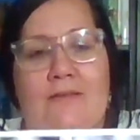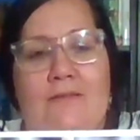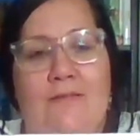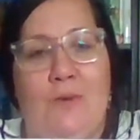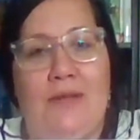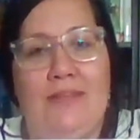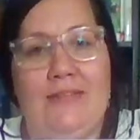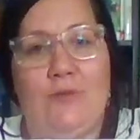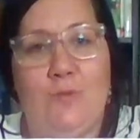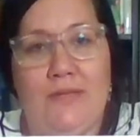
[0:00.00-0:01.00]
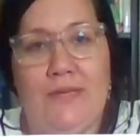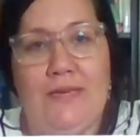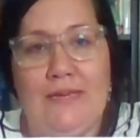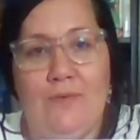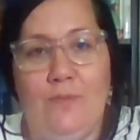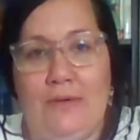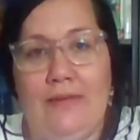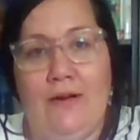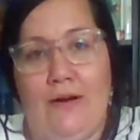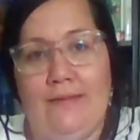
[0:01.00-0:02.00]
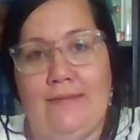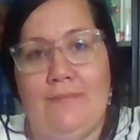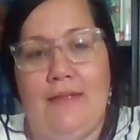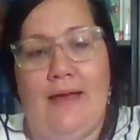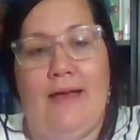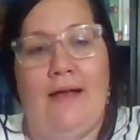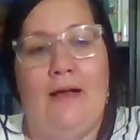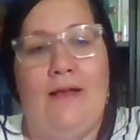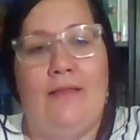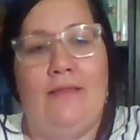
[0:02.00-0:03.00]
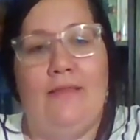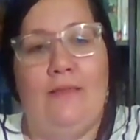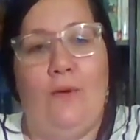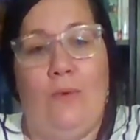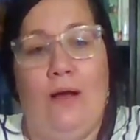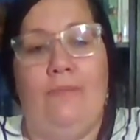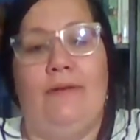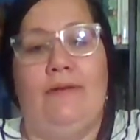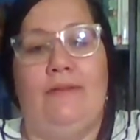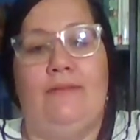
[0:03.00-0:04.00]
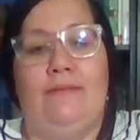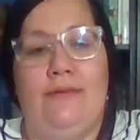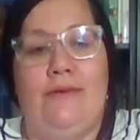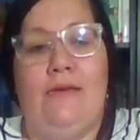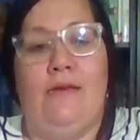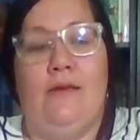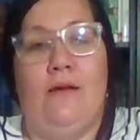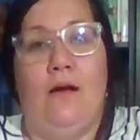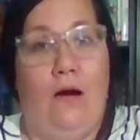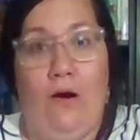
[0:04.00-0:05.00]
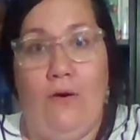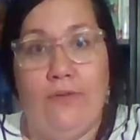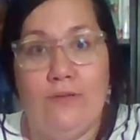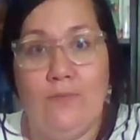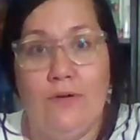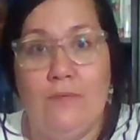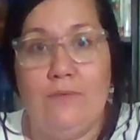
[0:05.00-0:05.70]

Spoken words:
So I think it's really, really awesome that the robin can see all these worms